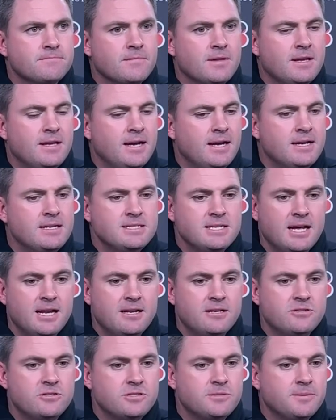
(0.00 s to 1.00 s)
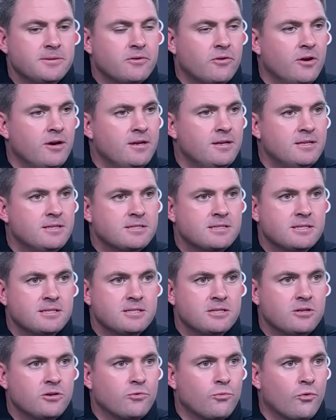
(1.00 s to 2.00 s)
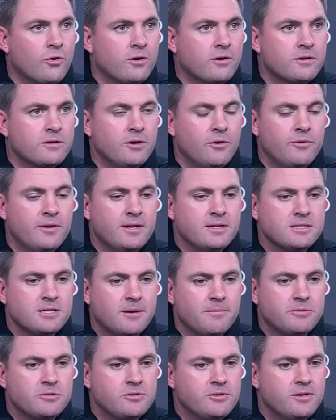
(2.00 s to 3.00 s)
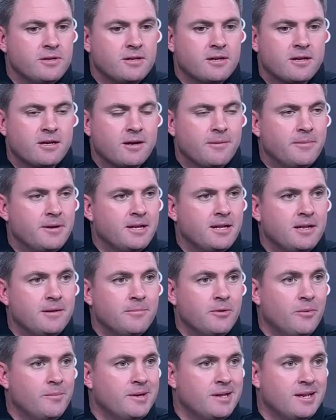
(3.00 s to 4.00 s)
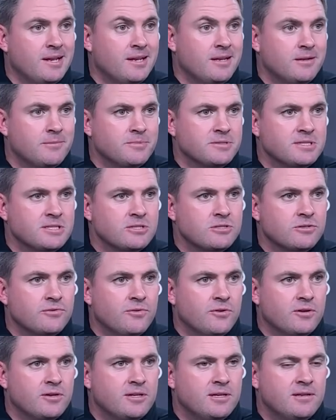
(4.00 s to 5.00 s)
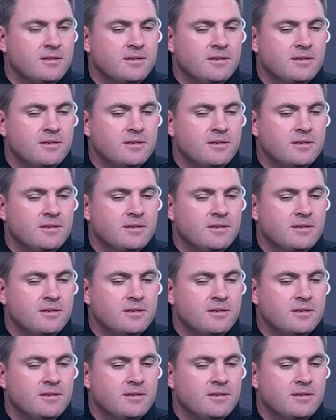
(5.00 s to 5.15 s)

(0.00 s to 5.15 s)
Yeah, his attitude's been great. He's continued to work, knowing that his opportunity could come at any moment, at any position, really.